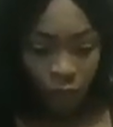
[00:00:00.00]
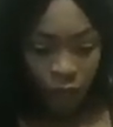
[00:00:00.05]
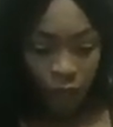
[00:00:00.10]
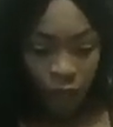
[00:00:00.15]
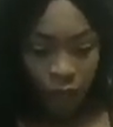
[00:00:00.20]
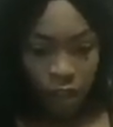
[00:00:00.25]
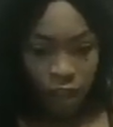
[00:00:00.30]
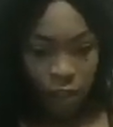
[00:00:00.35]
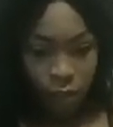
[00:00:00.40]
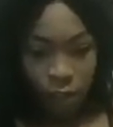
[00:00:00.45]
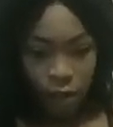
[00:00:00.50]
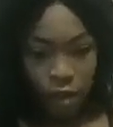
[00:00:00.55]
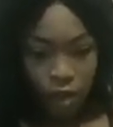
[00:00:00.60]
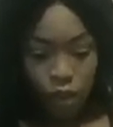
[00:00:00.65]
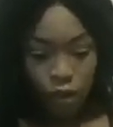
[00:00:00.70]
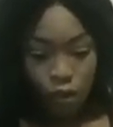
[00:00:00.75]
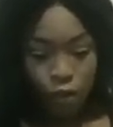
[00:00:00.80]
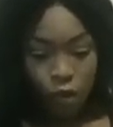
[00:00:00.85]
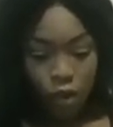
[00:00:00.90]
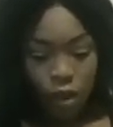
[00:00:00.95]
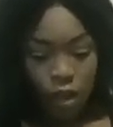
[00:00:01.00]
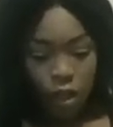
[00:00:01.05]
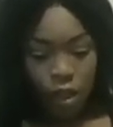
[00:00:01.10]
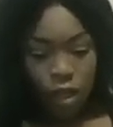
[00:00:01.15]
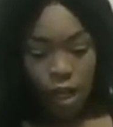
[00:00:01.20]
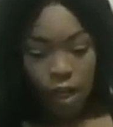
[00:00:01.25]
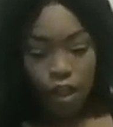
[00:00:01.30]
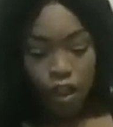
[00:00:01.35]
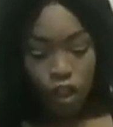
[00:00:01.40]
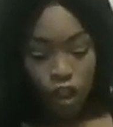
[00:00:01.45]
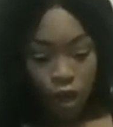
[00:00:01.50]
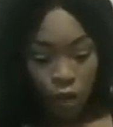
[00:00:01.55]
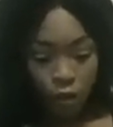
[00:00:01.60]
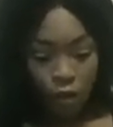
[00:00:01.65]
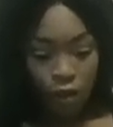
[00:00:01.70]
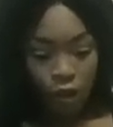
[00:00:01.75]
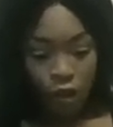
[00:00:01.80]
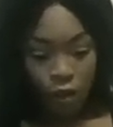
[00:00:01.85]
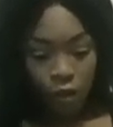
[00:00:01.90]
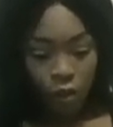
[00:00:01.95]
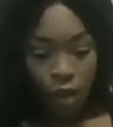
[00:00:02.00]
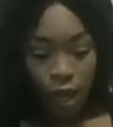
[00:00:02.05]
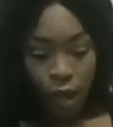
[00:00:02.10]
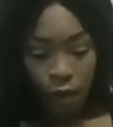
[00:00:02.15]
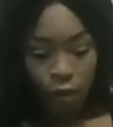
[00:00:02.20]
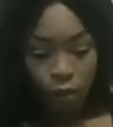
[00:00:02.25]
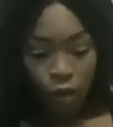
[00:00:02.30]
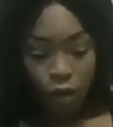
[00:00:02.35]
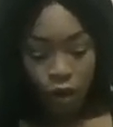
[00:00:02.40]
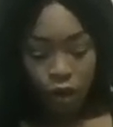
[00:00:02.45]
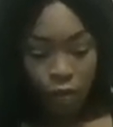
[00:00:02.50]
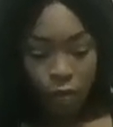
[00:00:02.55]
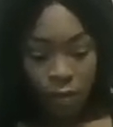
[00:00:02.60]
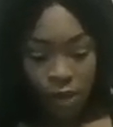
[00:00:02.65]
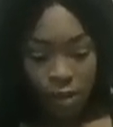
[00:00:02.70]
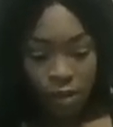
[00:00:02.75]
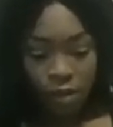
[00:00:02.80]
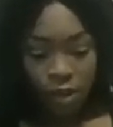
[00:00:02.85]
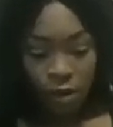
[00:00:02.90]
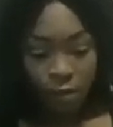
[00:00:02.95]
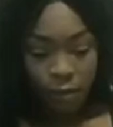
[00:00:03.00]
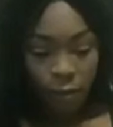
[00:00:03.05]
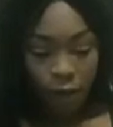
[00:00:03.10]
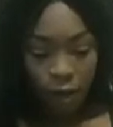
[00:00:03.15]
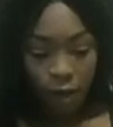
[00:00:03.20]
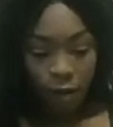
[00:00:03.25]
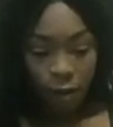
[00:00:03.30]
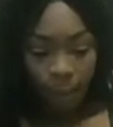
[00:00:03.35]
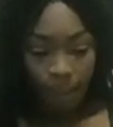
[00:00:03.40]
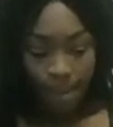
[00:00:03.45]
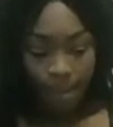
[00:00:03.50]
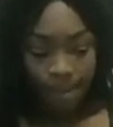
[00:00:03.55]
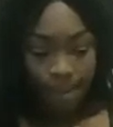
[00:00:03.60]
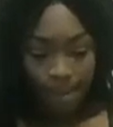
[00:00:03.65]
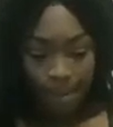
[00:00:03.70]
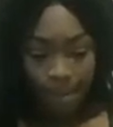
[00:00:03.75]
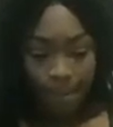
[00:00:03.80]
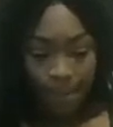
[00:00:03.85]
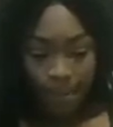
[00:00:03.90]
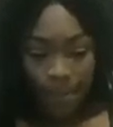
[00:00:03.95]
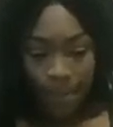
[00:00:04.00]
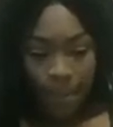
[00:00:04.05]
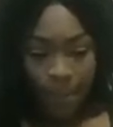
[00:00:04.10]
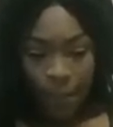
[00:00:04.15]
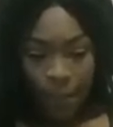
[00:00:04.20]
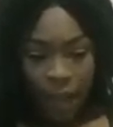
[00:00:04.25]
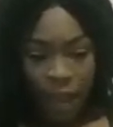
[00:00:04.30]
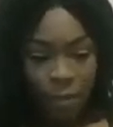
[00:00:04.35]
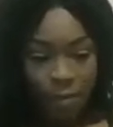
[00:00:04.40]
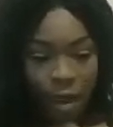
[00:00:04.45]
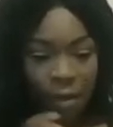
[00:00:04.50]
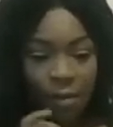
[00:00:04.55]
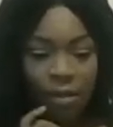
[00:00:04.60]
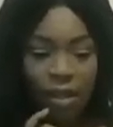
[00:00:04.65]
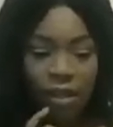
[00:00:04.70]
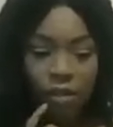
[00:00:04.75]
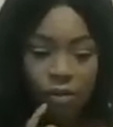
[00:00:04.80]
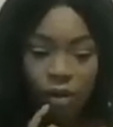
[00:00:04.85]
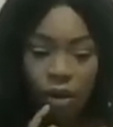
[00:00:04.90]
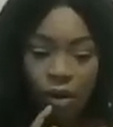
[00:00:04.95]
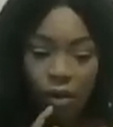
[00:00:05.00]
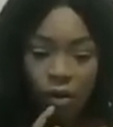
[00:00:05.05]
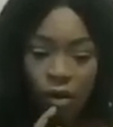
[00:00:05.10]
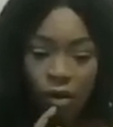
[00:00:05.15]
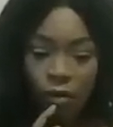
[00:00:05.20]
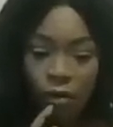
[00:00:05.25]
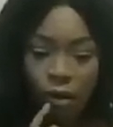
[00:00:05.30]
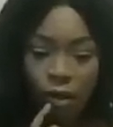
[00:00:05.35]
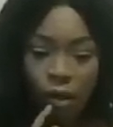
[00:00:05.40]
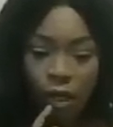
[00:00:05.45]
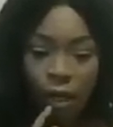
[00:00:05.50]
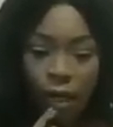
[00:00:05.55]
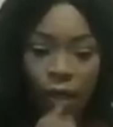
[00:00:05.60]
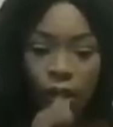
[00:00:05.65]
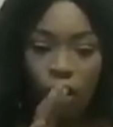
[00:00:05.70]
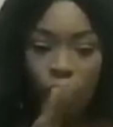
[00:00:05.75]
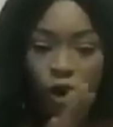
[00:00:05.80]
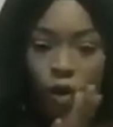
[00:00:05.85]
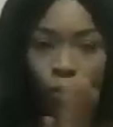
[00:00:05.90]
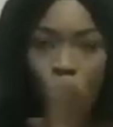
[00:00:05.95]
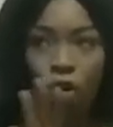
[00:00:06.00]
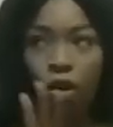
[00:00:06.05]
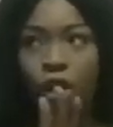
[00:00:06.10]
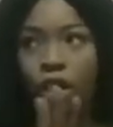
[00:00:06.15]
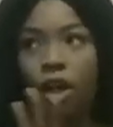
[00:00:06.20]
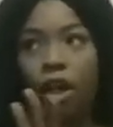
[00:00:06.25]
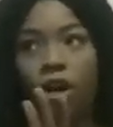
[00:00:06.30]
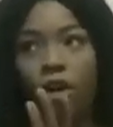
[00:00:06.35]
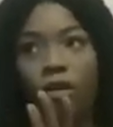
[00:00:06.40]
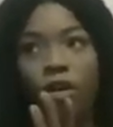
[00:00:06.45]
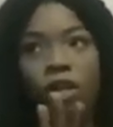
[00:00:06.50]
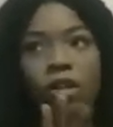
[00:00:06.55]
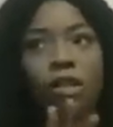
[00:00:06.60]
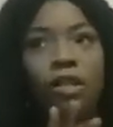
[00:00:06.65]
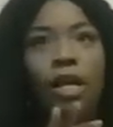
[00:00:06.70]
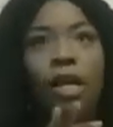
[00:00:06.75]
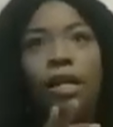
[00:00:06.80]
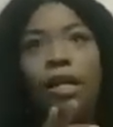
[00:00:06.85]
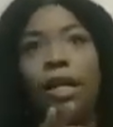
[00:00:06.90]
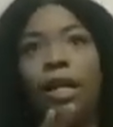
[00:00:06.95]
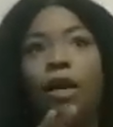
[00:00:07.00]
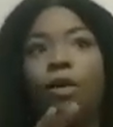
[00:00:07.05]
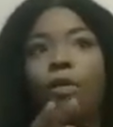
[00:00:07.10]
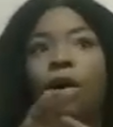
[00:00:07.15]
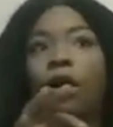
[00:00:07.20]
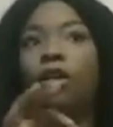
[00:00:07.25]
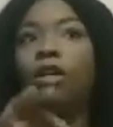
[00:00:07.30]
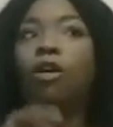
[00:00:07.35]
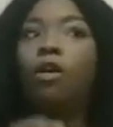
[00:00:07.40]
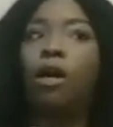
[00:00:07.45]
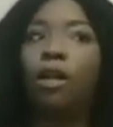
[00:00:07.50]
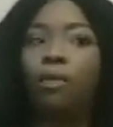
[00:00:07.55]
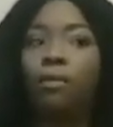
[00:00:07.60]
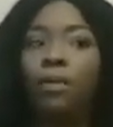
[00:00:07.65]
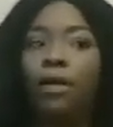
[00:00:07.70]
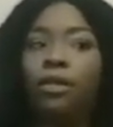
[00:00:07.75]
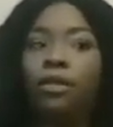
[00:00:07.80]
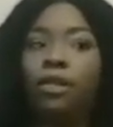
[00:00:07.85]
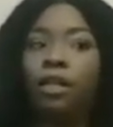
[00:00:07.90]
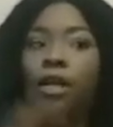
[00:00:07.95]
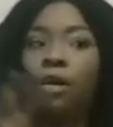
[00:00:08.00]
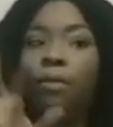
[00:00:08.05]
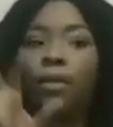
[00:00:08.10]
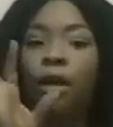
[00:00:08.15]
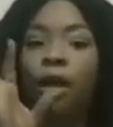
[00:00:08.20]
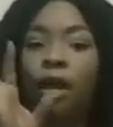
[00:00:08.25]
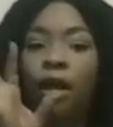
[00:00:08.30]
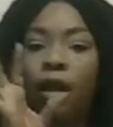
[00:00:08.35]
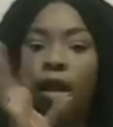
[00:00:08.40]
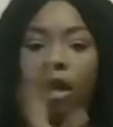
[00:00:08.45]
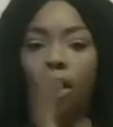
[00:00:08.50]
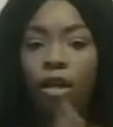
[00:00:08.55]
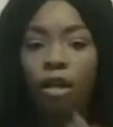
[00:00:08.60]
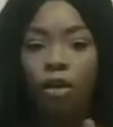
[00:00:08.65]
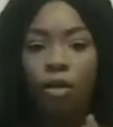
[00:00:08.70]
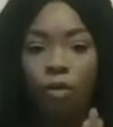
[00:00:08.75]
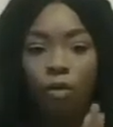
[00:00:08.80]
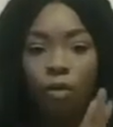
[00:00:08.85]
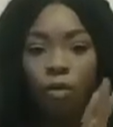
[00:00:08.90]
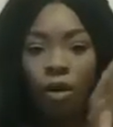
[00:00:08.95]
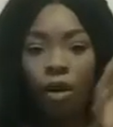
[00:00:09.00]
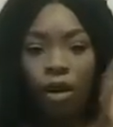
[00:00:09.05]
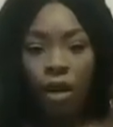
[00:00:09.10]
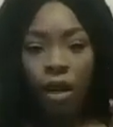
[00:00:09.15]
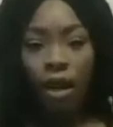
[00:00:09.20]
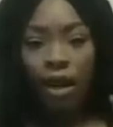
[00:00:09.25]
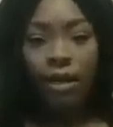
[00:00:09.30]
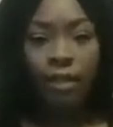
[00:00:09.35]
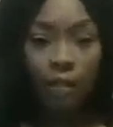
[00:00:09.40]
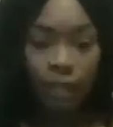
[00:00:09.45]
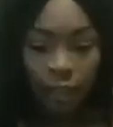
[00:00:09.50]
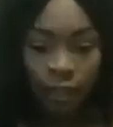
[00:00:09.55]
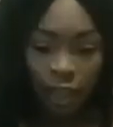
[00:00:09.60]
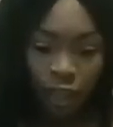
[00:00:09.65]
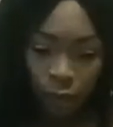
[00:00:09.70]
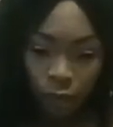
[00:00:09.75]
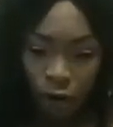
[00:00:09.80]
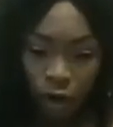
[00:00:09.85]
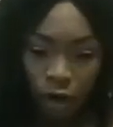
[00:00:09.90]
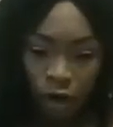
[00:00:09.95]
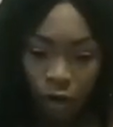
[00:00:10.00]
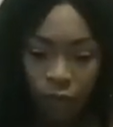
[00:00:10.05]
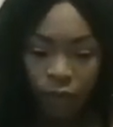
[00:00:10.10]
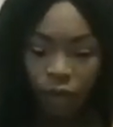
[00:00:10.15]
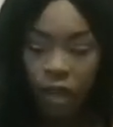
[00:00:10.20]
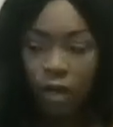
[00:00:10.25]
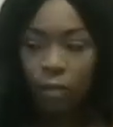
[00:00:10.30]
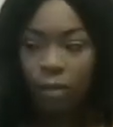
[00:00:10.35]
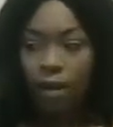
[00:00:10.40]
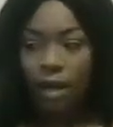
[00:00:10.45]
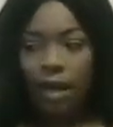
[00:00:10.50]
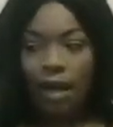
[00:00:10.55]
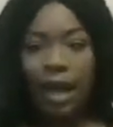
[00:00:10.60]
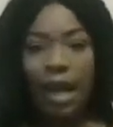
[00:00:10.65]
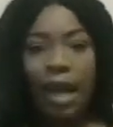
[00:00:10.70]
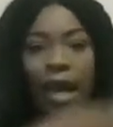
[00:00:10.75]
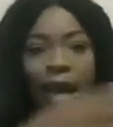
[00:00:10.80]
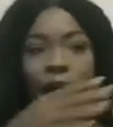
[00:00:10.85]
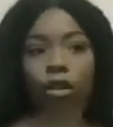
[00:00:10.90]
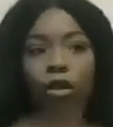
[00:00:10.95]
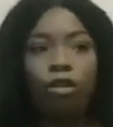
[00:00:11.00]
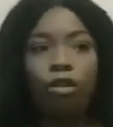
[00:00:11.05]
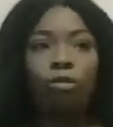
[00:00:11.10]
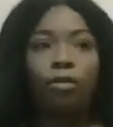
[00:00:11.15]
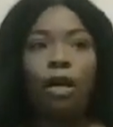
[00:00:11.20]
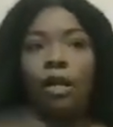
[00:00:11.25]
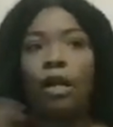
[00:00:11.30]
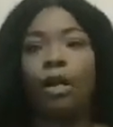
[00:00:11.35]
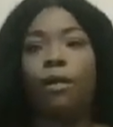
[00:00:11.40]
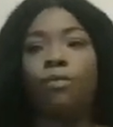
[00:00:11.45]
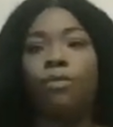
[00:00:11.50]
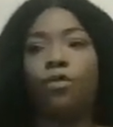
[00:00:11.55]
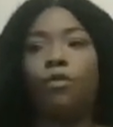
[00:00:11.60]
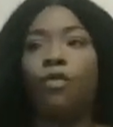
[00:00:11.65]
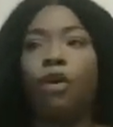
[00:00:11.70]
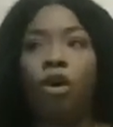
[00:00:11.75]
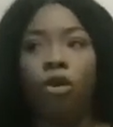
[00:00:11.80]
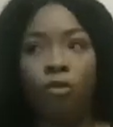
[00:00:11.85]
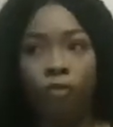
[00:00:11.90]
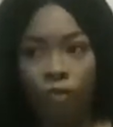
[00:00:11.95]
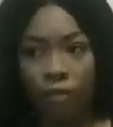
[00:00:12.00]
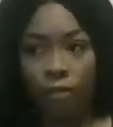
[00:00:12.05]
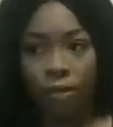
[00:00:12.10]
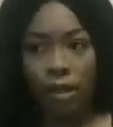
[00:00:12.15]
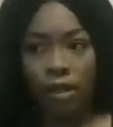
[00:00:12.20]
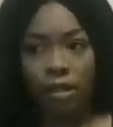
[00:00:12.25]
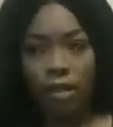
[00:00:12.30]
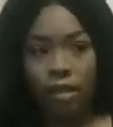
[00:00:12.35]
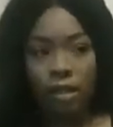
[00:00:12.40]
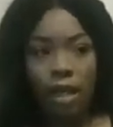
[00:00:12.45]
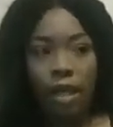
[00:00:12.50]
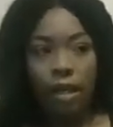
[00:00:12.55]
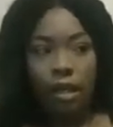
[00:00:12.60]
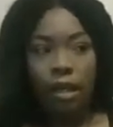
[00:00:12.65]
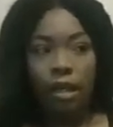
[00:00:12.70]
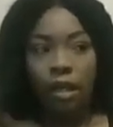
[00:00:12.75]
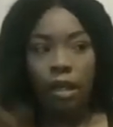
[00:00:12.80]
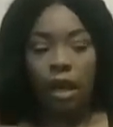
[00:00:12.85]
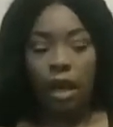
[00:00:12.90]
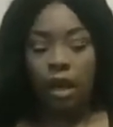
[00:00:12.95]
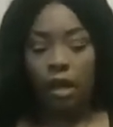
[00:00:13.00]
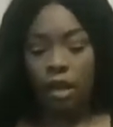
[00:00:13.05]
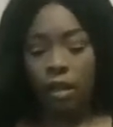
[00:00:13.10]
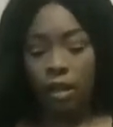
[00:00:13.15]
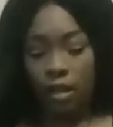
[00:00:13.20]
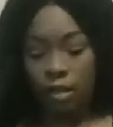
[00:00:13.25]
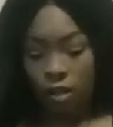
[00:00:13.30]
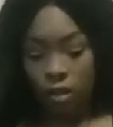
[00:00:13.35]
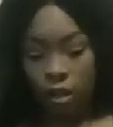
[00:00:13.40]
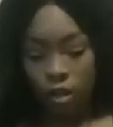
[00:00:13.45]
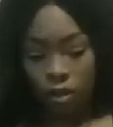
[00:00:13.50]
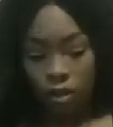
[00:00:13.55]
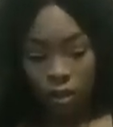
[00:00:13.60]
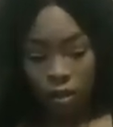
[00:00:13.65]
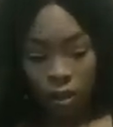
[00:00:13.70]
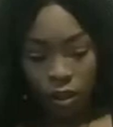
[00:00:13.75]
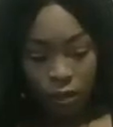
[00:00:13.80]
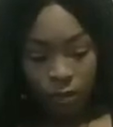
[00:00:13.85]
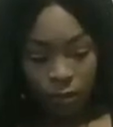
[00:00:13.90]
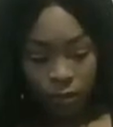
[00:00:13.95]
And Spirit is really like showing you like where you messed up at. And maybe that's why you don't really like know where to go, because it's kind of like, oh, I know I done messed up. I know I did this part over here, but like, how do I like move on from this and like get out of this energy?